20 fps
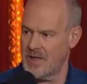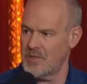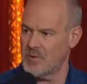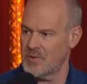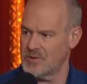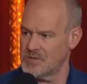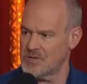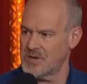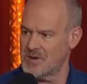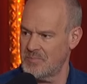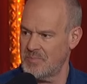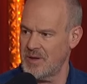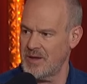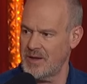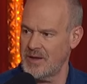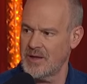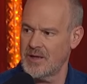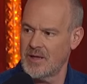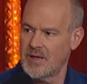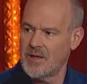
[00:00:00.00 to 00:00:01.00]
and another yes. one's going to
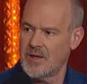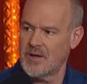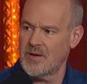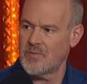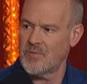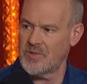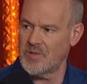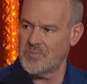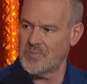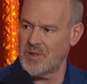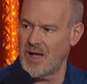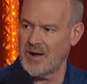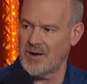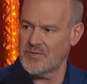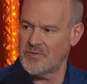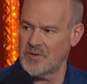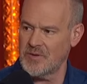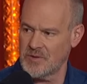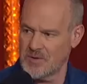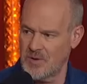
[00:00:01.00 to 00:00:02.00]
be with a
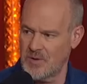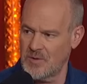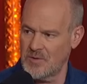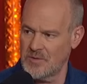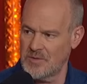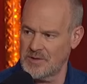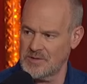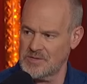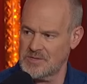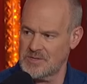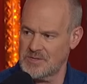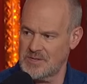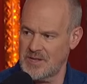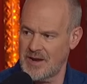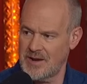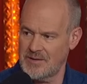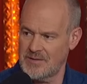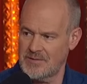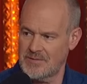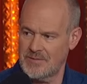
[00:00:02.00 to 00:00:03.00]
blocked field goal. That's
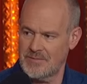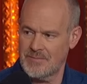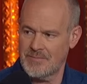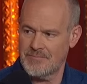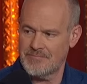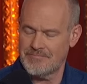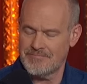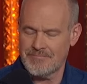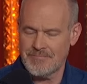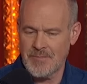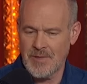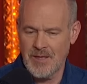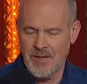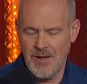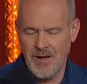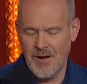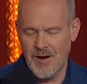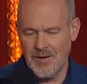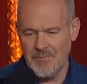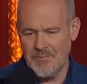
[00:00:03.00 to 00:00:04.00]
that.
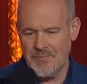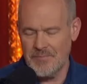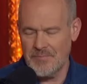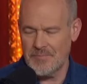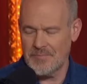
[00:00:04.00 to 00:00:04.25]
Imagine uh, if